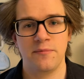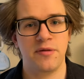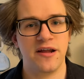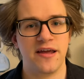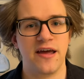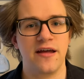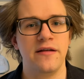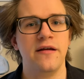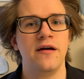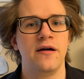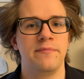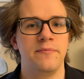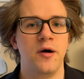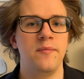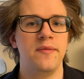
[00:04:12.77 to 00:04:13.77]
But again,
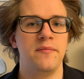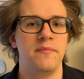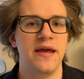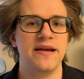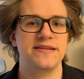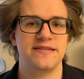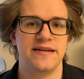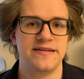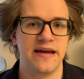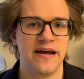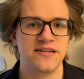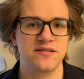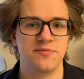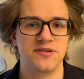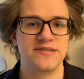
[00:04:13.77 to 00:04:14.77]
Moment makes
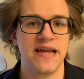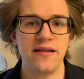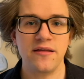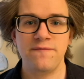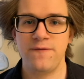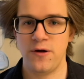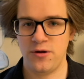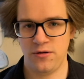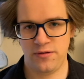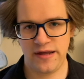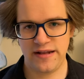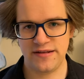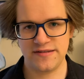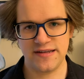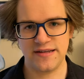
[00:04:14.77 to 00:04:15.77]
attachable telephoto
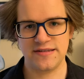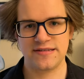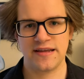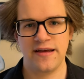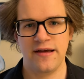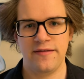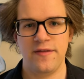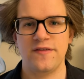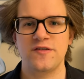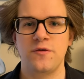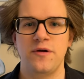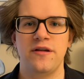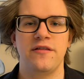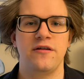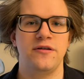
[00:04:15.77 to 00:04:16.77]
lenses that screw
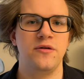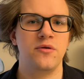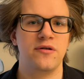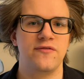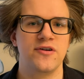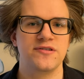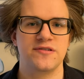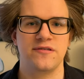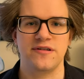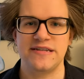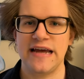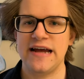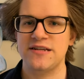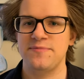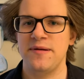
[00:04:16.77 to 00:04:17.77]
into their universal
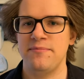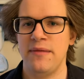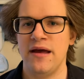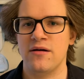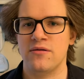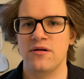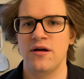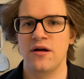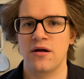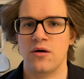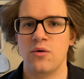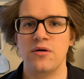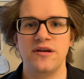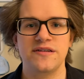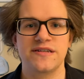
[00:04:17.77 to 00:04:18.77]
attachment mount
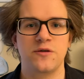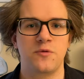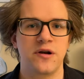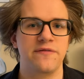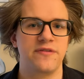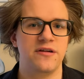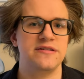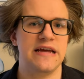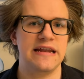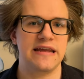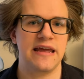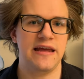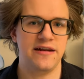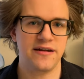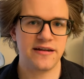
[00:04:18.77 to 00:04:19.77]
or using one of their
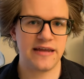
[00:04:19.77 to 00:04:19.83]
dedicated